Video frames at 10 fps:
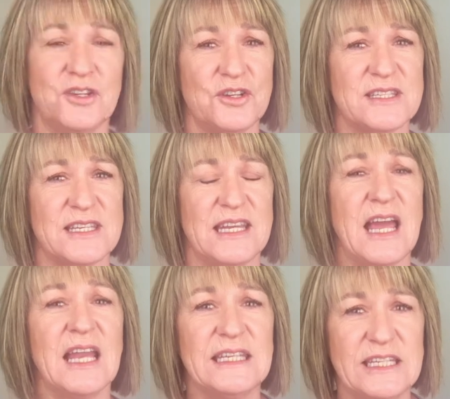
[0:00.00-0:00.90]
you see
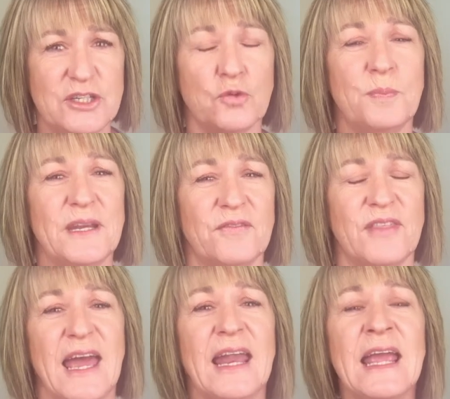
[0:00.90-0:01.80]
a little bit of
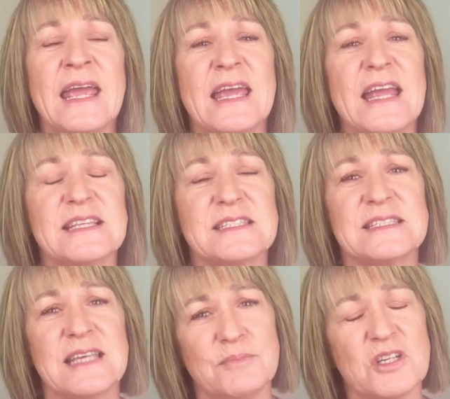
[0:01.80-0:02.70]
that, it's
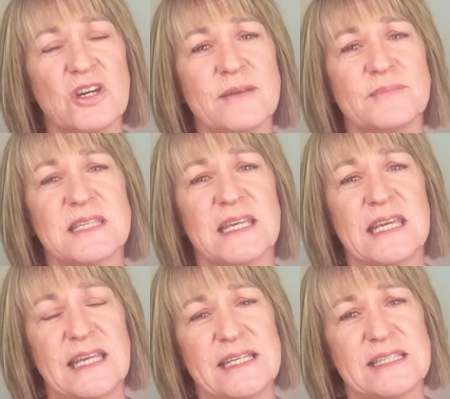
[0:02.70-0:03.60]
sometimes
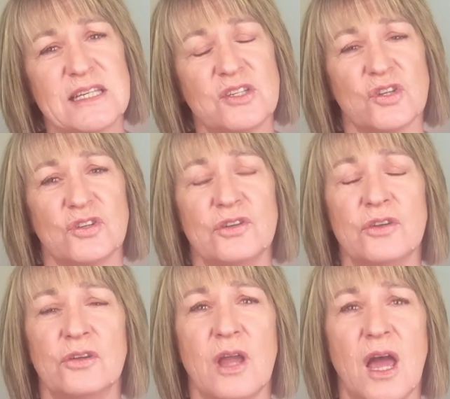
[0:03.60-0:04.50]
easy
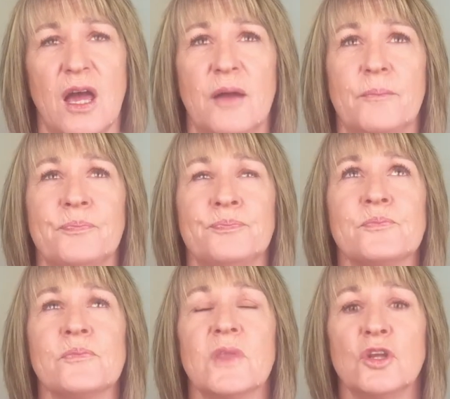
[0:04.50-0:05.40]
to
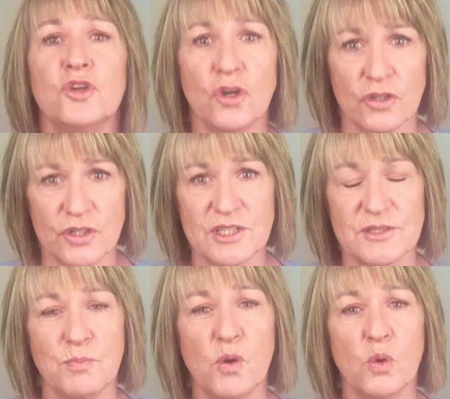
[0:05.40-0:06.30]

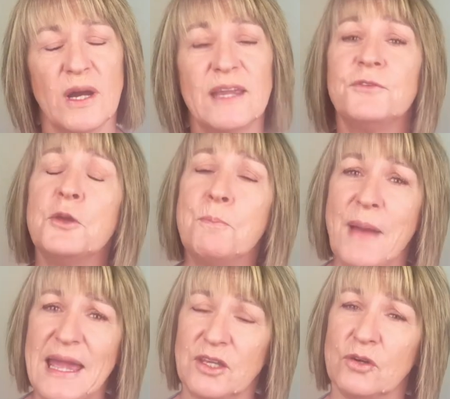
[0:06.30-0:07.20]
notice more. If you
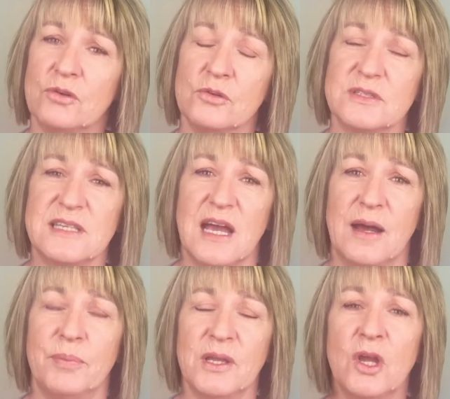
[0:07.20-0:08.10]
back your horse
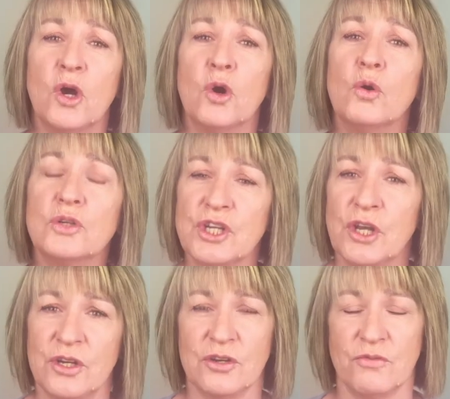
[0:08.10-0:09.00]
up or
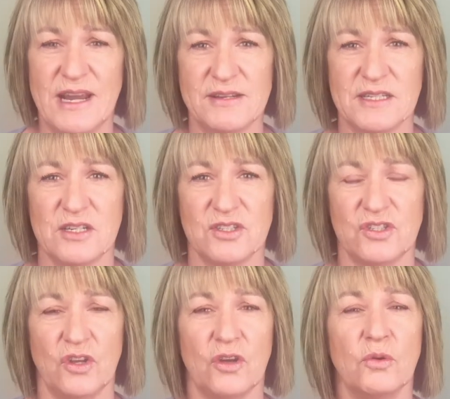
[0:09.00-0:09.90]
turn it around in a
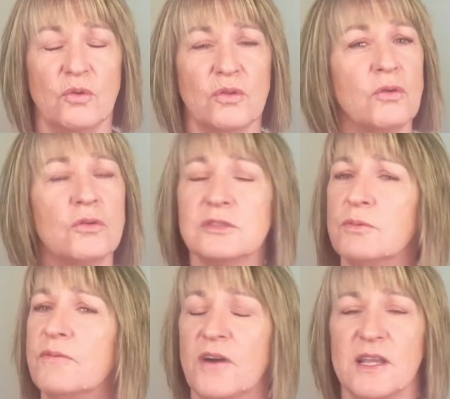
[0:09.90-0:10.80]
circle, the horse will
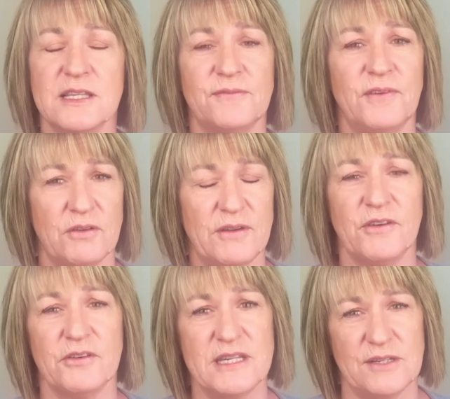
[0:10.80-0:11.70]
find this very,
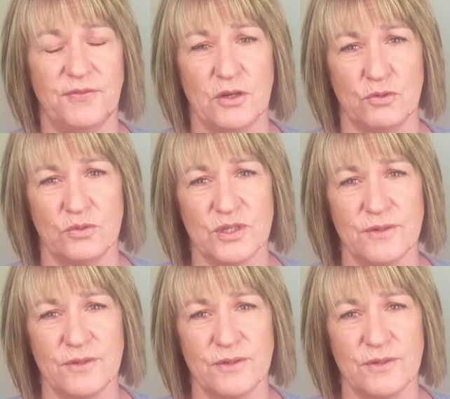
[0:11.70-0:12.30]
very difficult.